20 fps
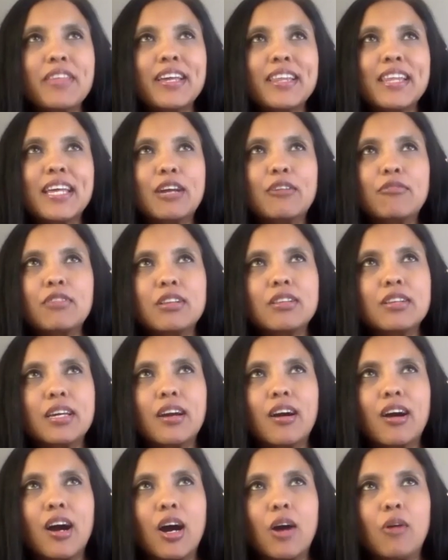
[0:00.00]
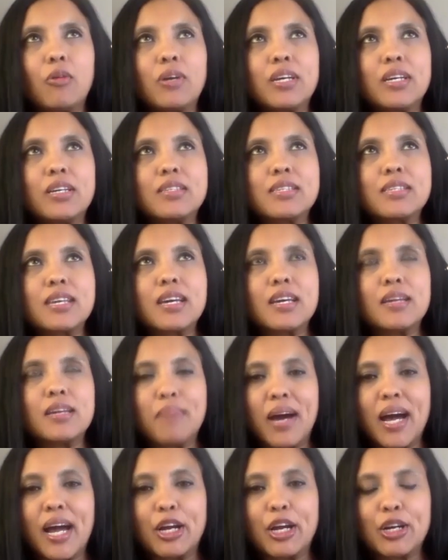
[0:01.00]
that I really always
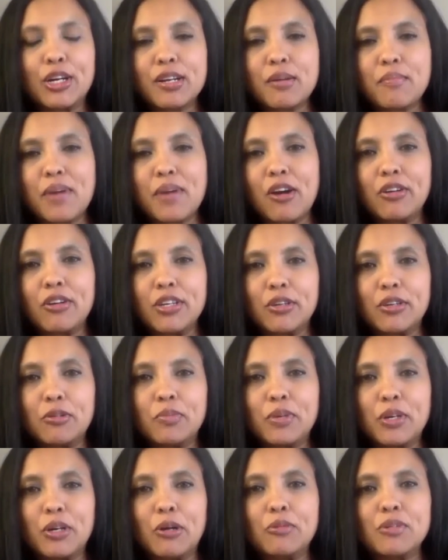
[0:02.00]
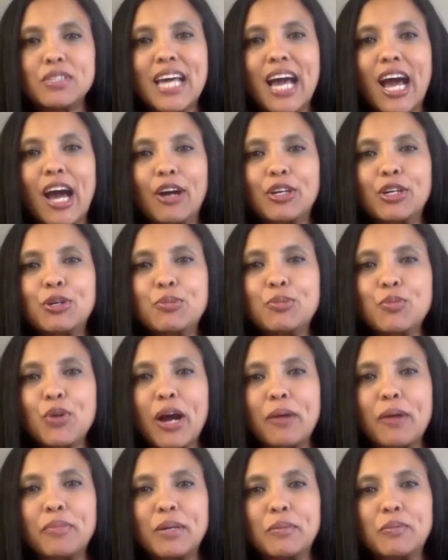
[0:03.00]
admired about you, Bill, was how you
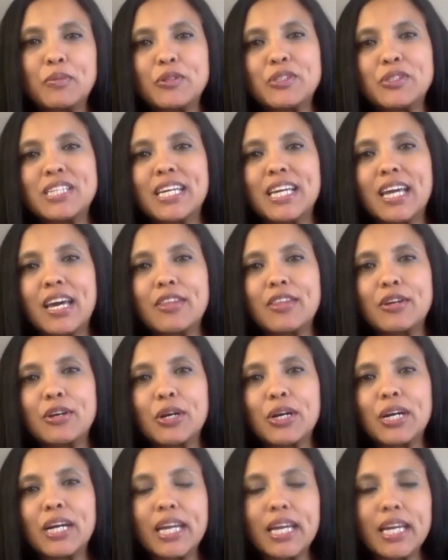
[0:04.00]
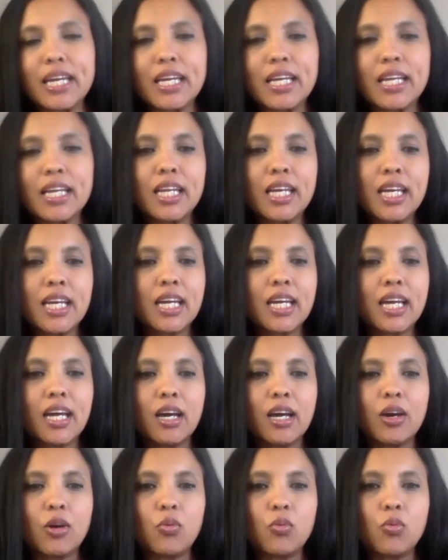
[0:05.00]
brought people together in
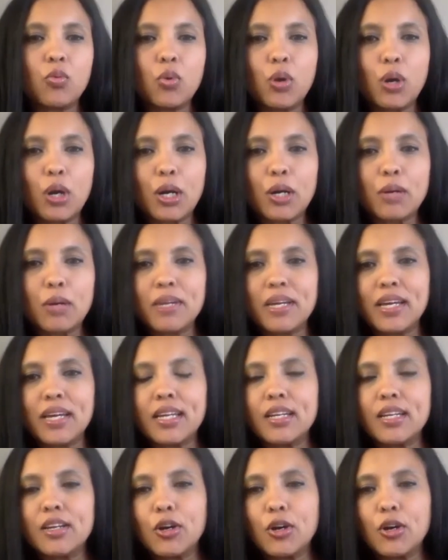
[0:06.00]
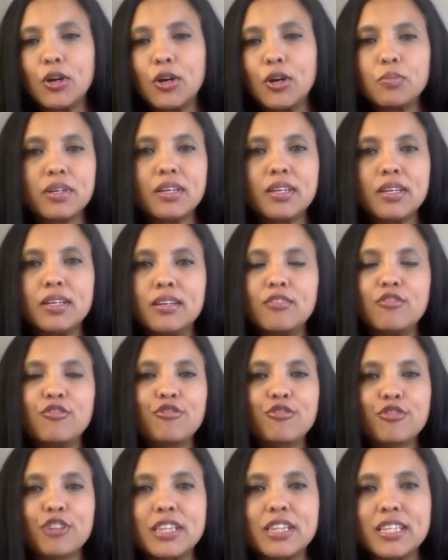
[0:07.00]
a warm and open
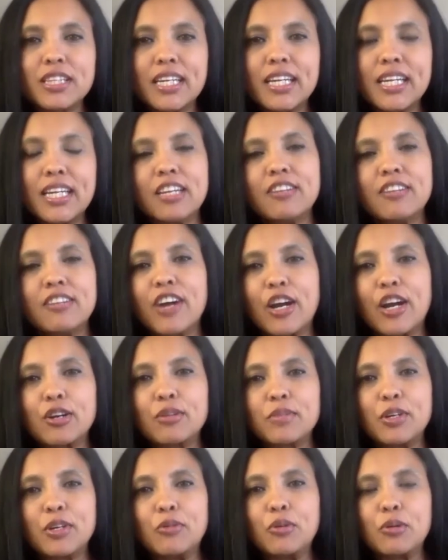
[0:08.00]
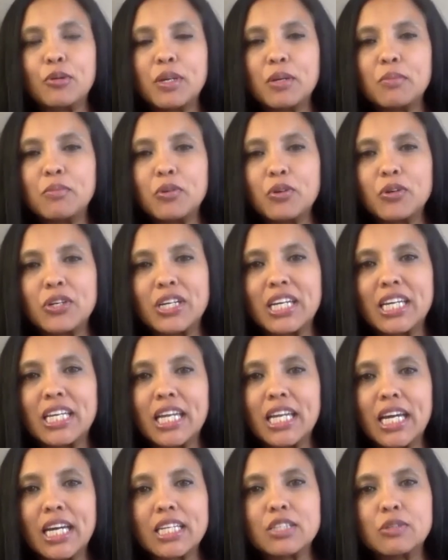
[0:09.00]
and friendly environment where people could
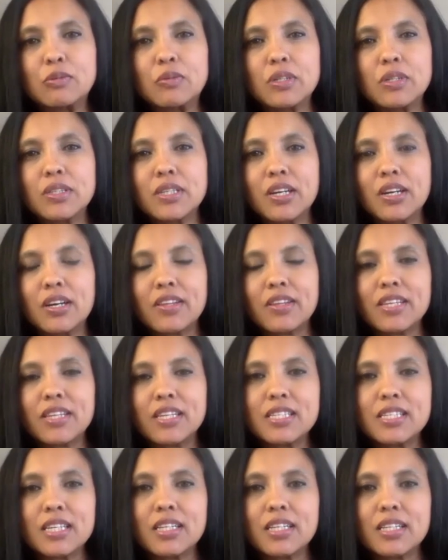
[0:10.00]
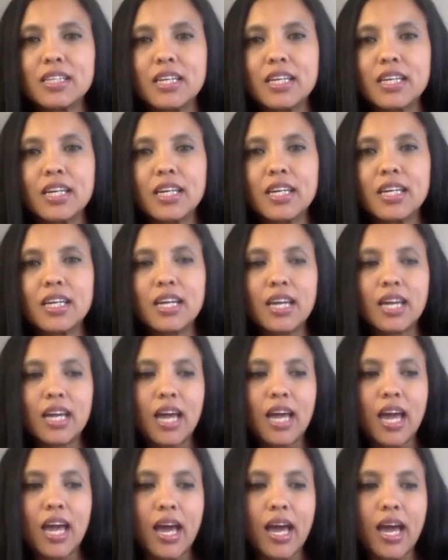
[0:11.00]
connect really authentically
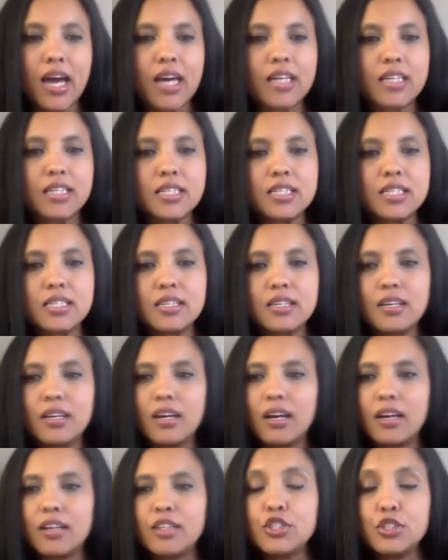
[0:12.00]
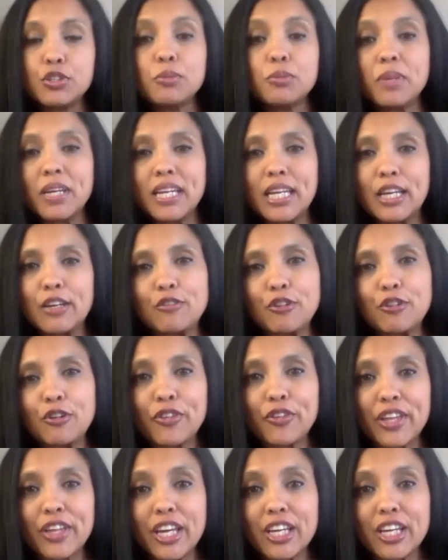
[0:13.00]
and do
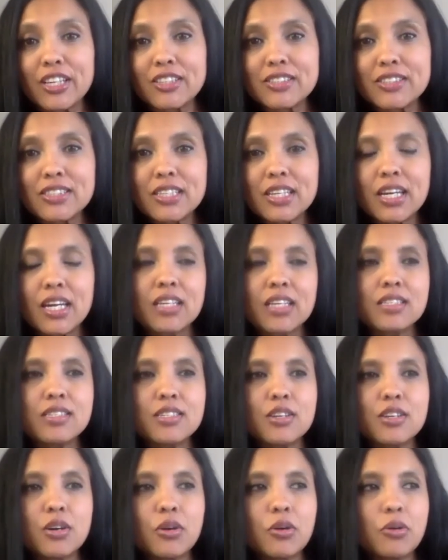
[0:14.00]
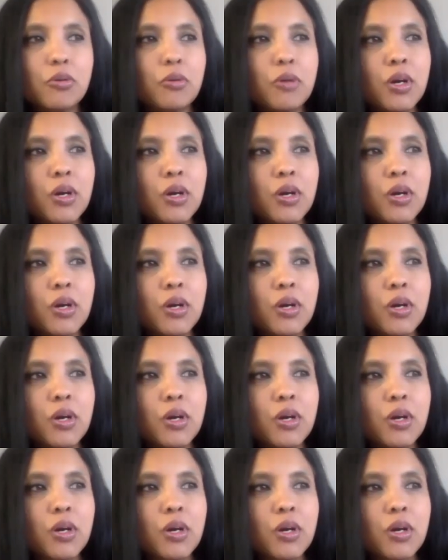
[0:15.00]
meaningful things. And so